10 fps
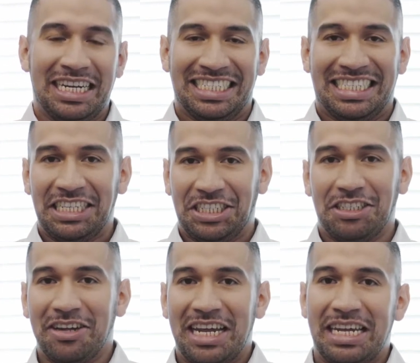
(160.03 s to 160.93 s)
an
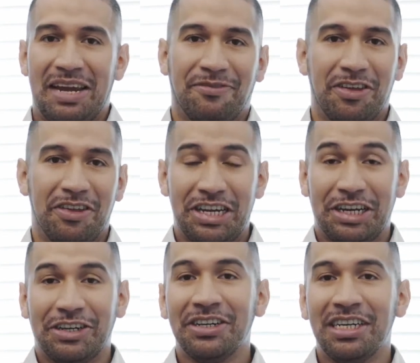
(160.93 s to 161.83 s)
extension on that date for another
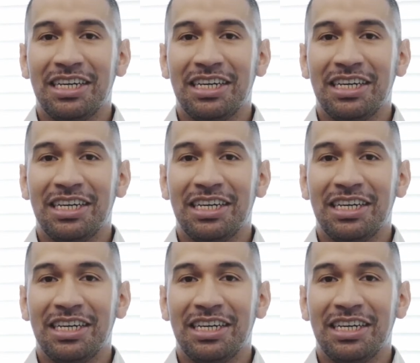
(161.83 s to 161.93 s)
year